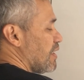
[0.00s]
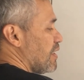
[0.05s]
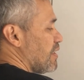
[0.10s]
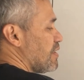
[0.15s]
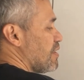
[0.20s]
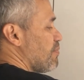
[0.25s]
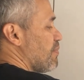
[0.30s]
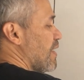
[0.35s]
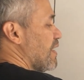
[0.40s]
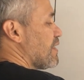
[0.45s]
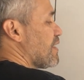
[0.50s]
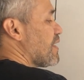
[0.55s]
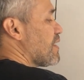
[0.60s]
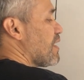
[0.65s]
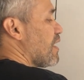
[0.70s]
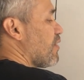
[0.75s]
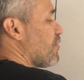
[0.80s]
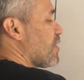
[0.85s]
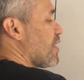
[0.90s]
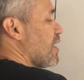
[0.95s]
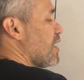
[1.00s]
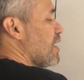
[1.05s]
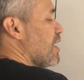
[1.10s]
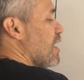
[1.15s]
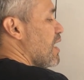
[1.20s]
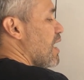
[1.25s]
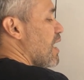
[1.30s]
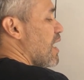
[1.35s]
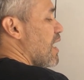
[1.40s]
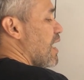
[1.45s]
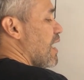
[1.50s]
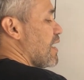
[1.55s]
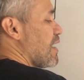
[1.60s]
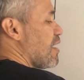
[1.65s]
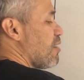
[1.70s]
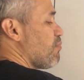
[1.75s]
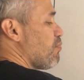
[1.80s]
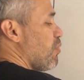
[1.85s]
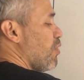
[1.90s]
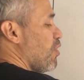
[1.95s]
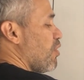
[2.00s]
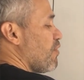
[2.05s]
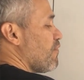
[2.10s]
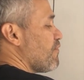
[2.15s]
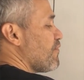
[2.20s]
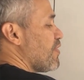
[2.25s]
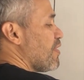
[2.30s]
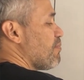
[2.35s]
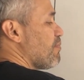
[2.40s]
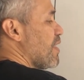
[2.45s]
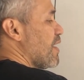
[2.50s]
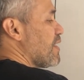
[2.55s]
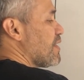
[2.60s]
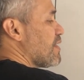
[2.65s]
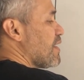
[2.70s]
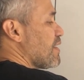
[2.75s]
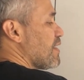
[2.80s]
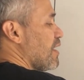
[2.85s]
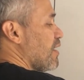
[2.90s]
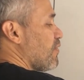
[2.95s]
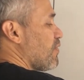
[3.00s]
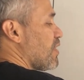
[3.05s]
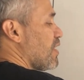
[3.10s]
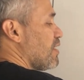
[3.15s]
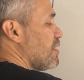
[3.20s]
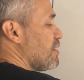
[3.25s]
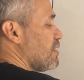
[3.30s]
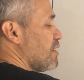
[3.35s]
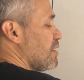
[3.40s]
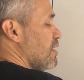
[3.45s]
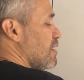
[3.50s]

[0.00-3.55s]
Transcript: in the main diagonal and above the main diagonal.